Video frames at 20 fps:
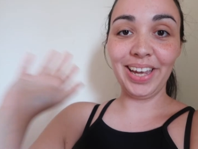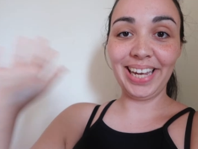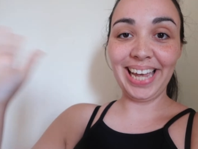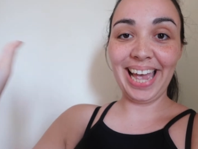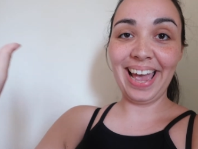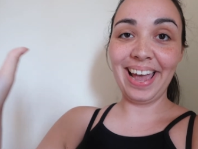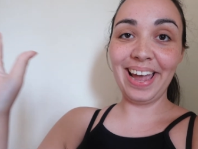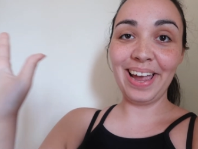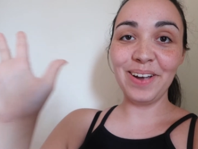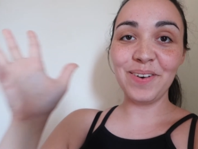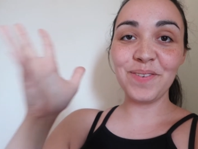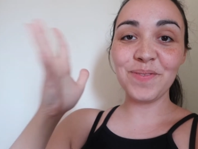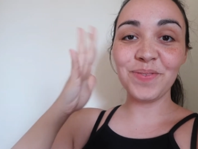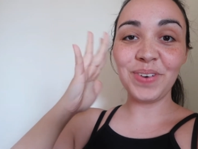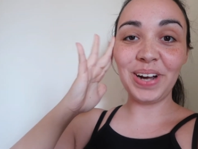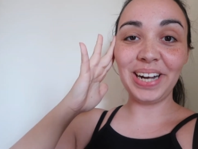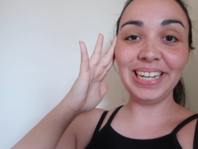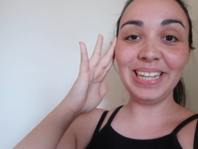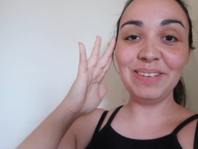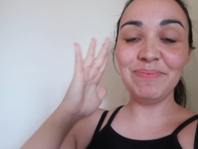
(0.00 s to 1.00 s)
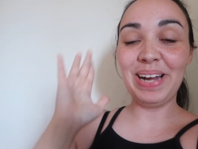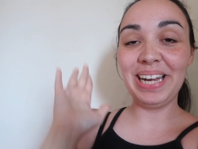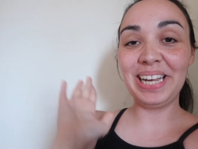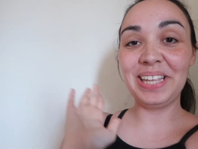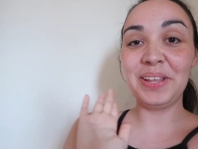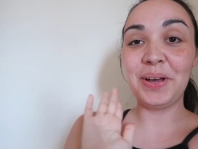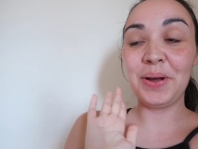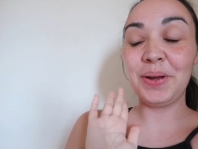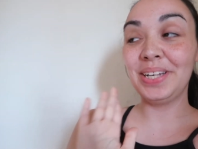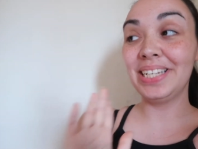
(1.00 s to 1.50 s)
okay finally back in
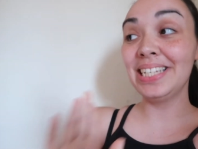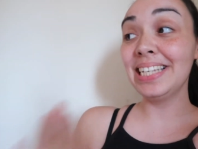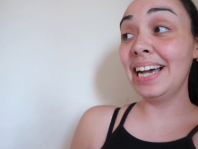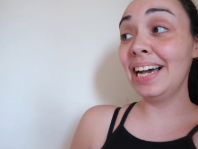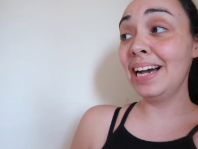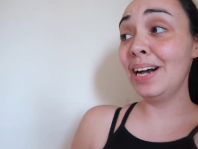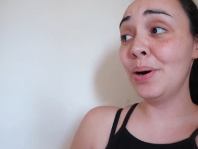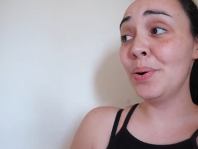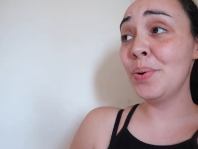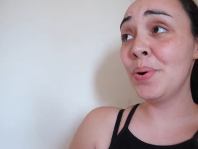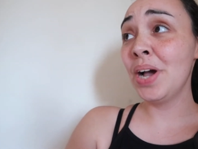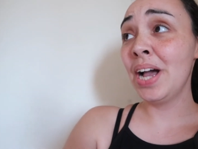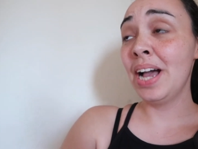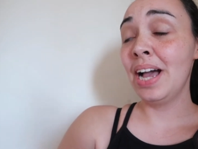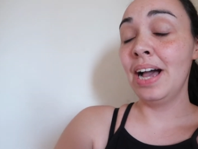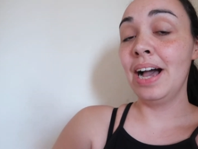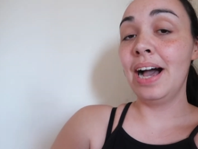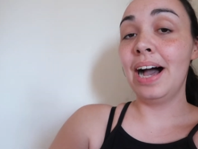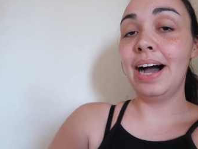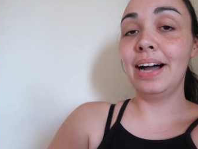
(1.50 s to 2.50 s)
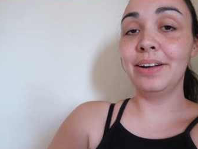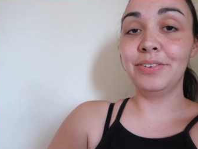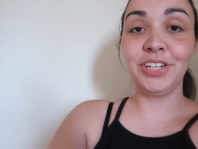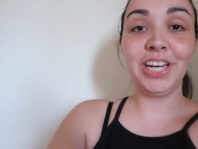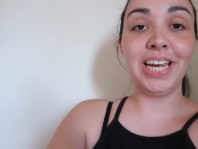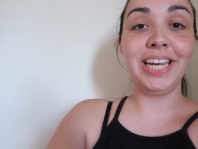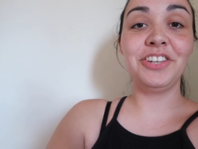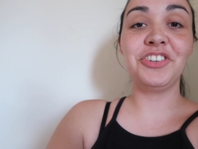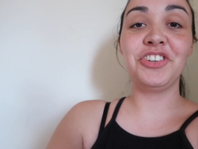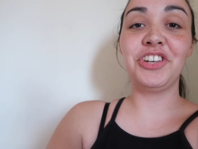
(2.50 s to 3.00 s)
the hotel i've
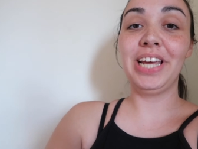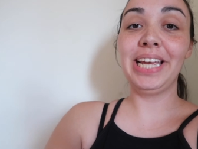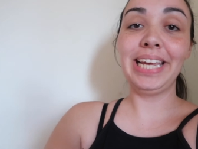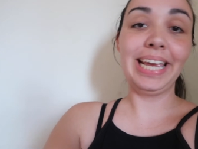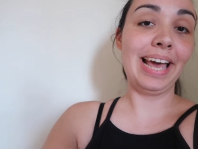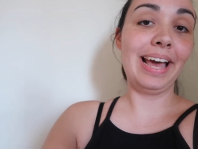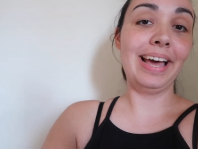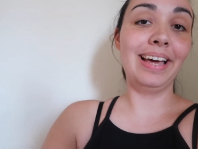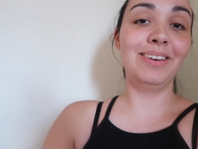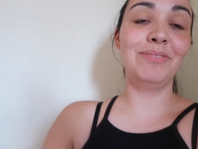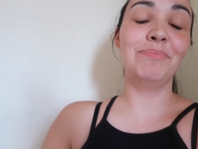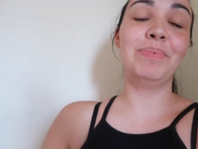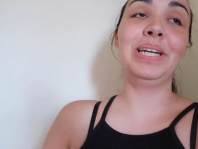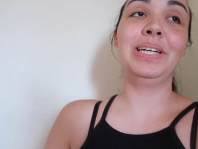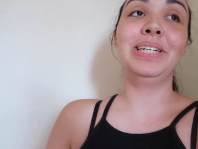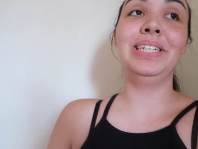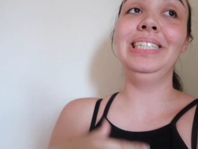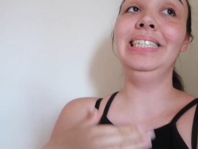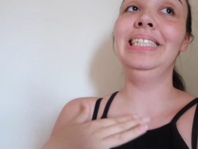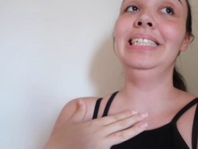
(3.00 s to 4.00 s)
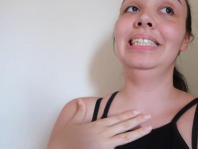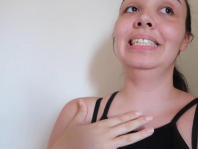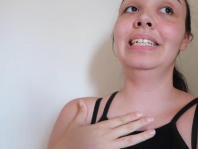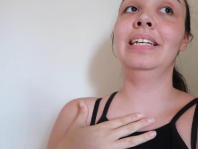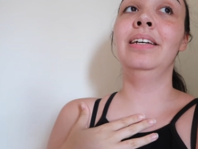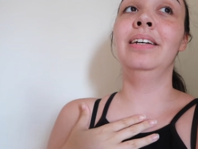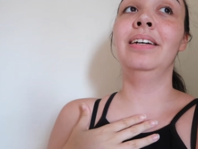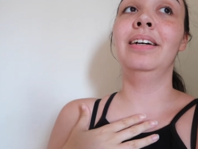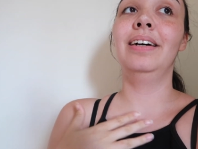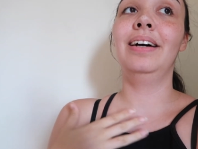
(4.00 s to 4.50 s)
changed again because
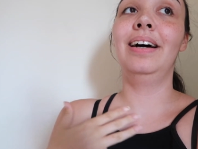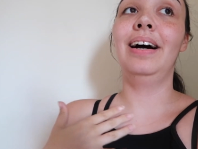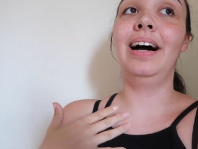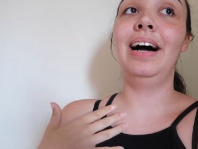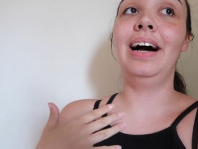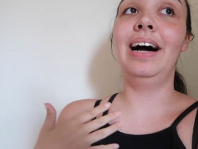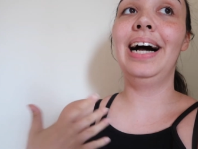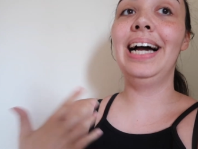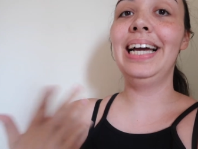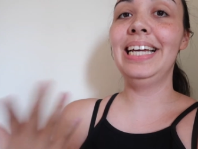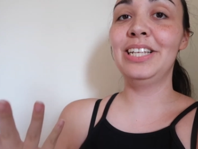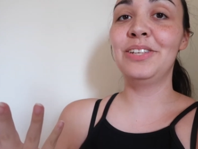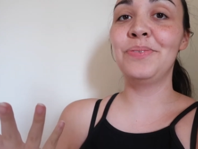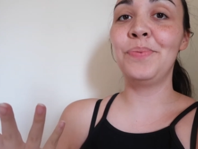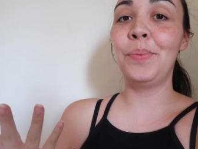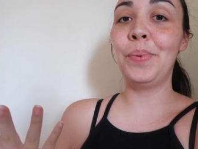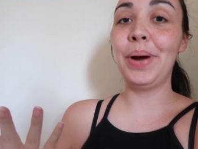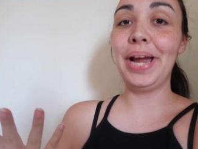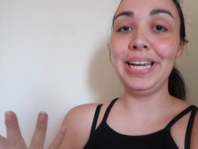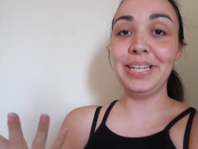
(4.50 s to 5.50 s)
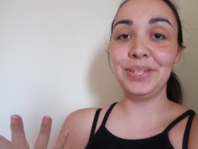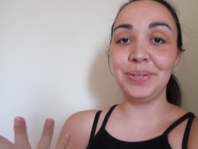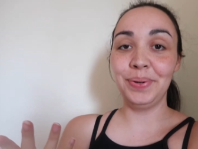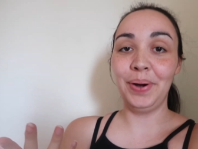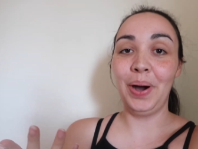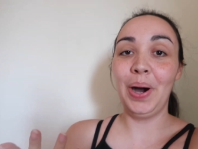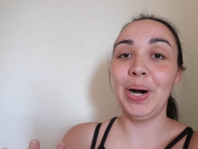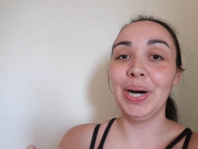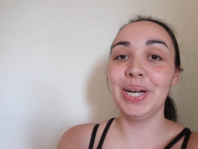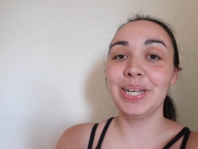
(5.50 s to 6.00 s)
it's way too
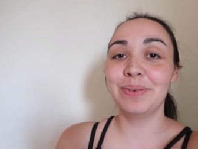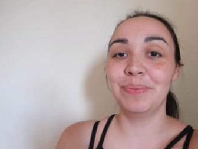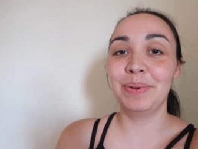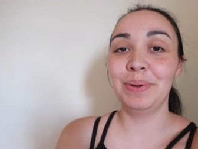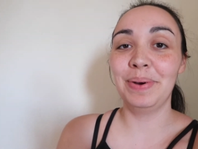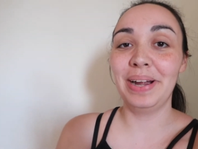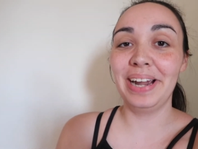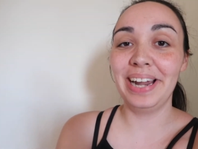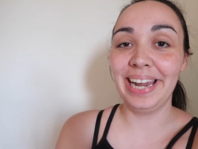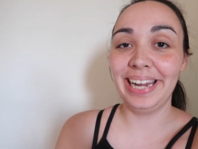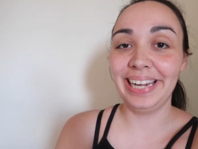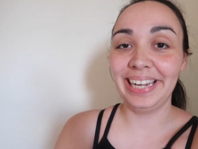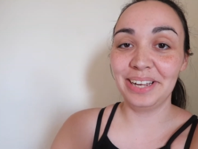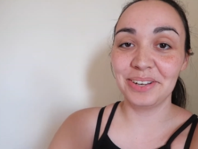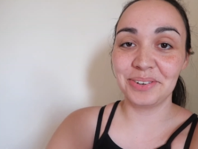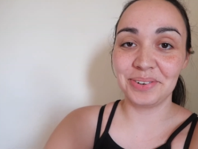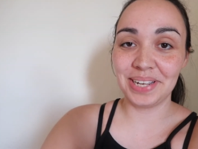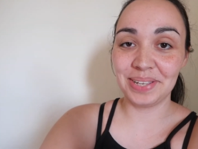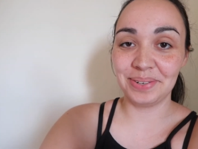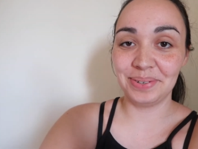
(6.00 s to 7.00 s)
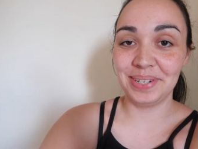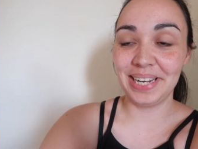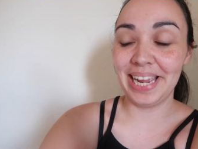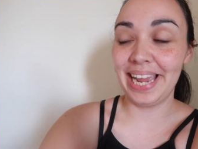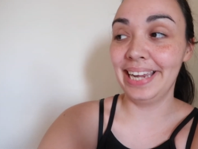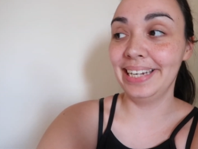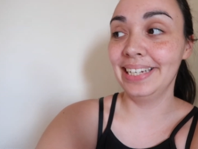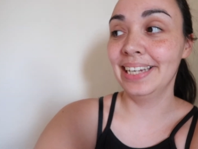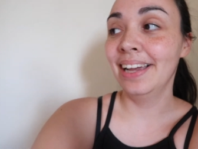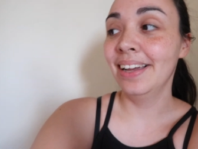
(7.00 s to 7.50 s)
hot to be wearing a dress all
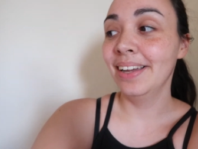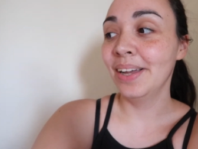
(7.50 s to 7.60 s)
day.